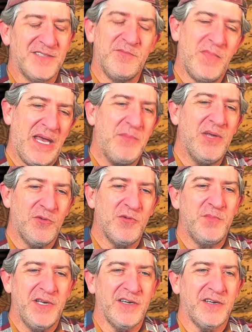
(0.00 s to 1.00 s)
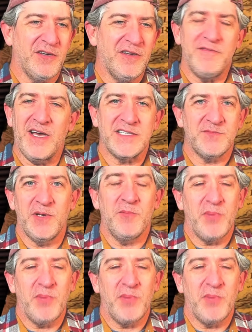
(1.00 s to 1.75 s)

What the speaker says: and maybe it would be a good investment,